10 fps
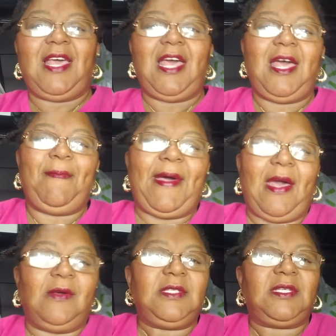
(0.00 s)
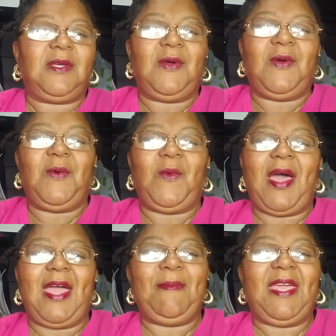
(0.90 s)
about
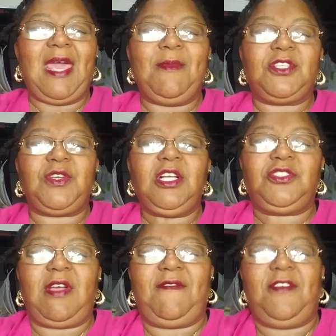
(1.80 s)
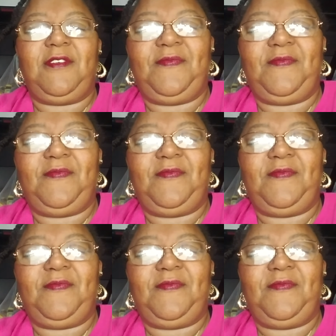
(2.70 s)
why I became a truck driver.